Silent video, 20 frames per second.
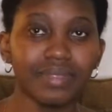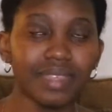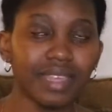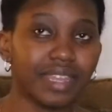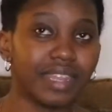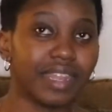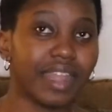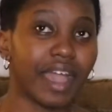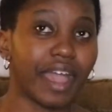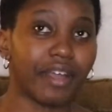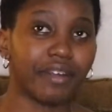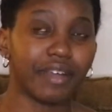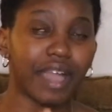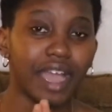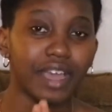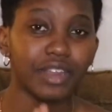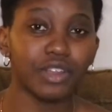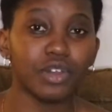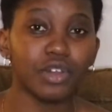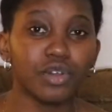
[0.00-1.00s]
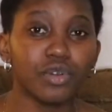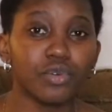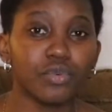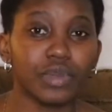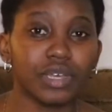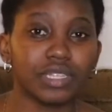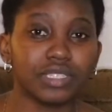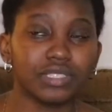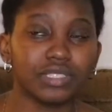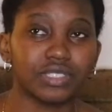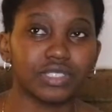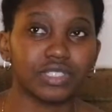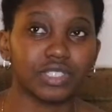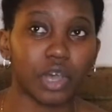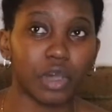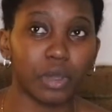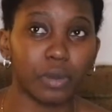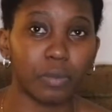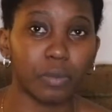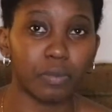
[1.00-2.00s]
Now I know with
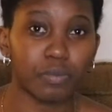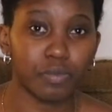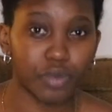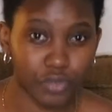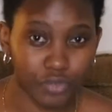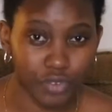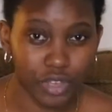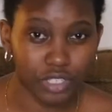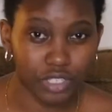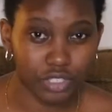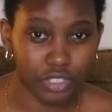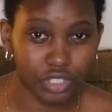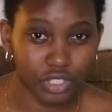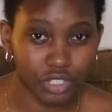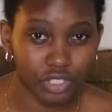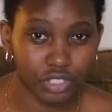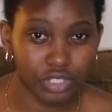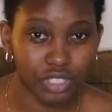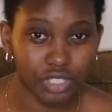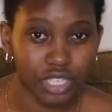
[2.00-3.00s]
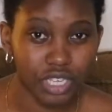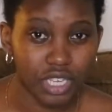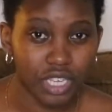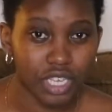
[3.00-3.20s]
some professors